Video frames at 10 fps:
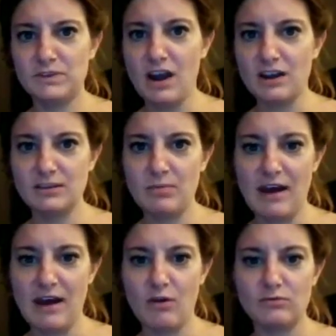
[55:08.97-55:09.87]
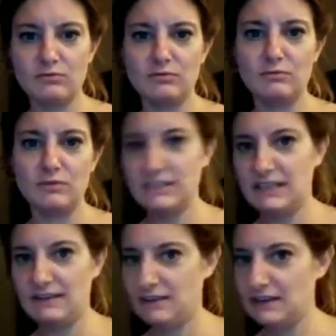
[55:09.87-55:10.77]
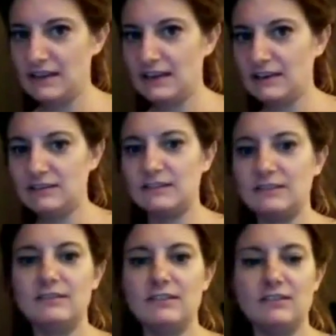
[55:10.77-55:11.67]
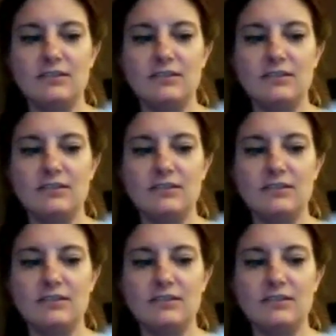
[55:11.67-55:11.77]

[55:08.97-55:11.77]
talks about receiving things and the